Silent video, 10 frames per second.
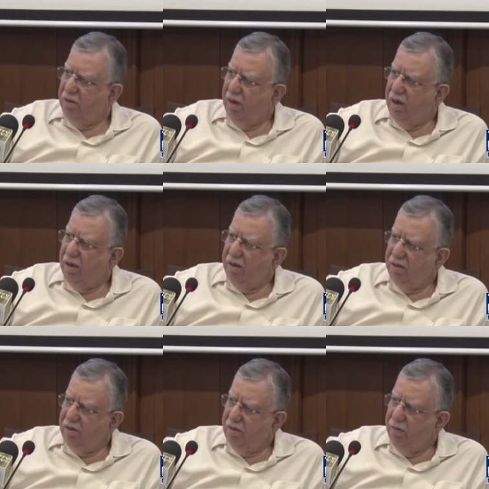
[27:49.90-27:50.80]
the,
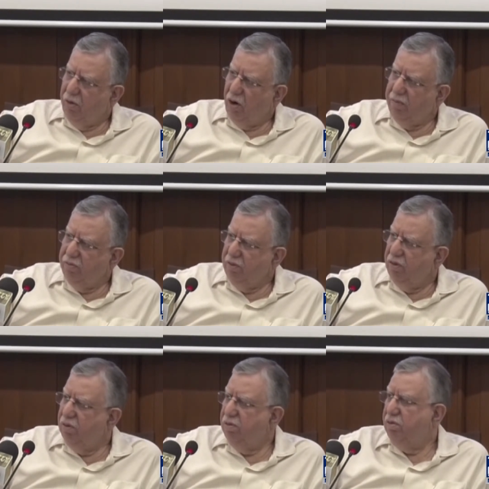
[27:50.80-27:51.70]
the bottom,
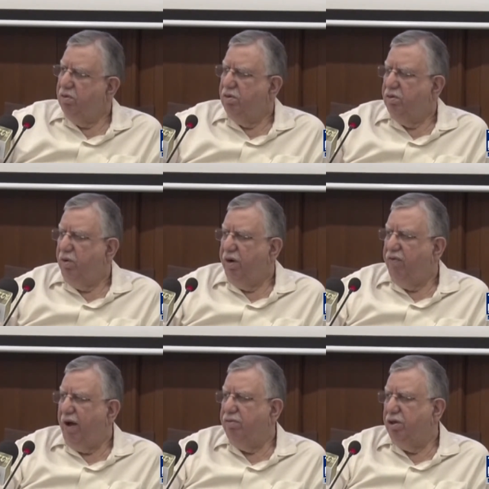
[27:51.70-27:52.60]
you know,
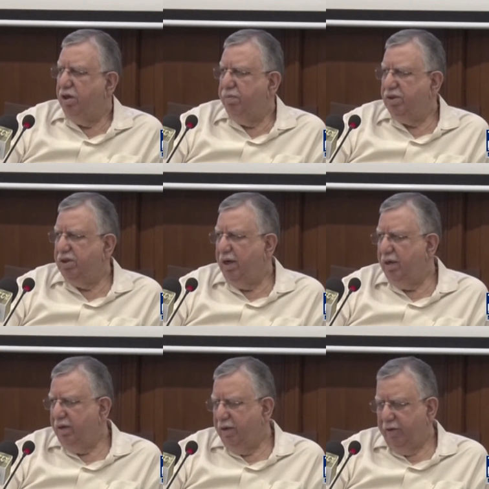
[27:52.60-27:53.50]
25, 30
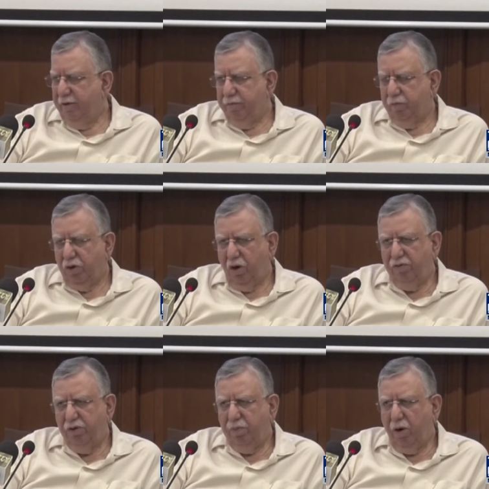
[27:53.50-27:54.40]
percent,
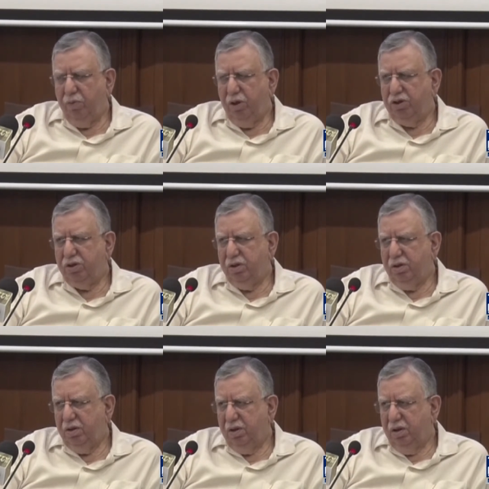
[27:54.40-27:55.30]
of the population
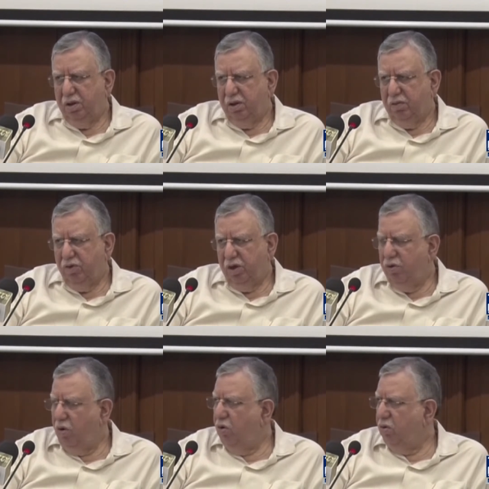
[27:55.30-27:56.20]
will
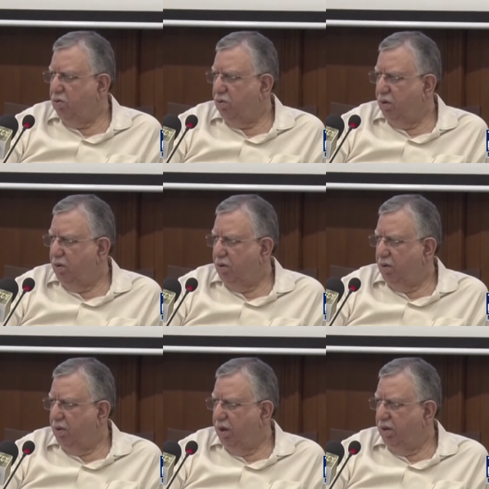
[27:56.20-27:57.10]
grow.
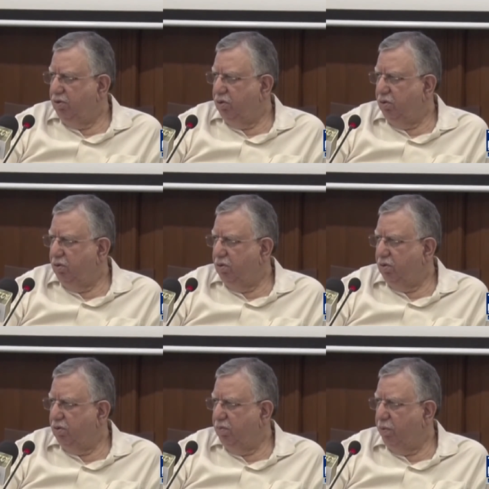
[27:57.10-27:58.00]
So,
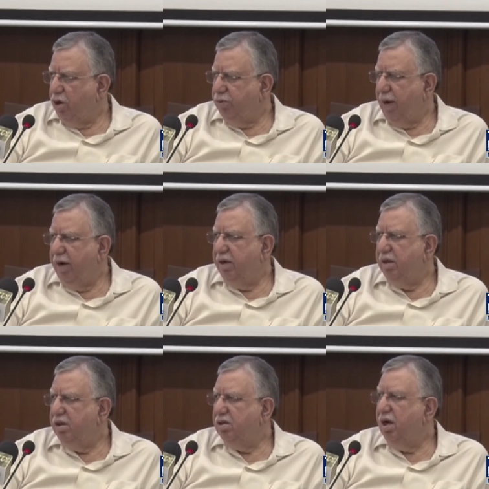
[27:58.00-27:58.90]
so prosperity
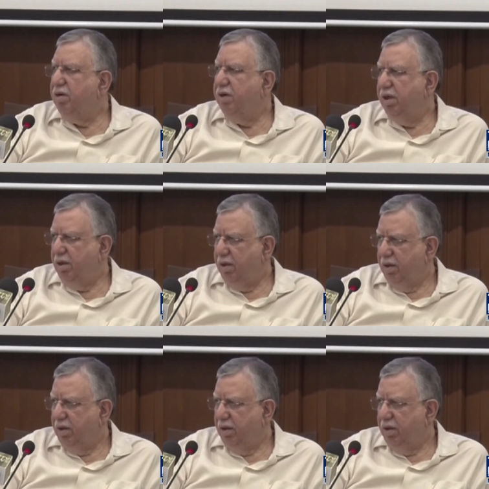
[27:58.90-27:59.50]
in this country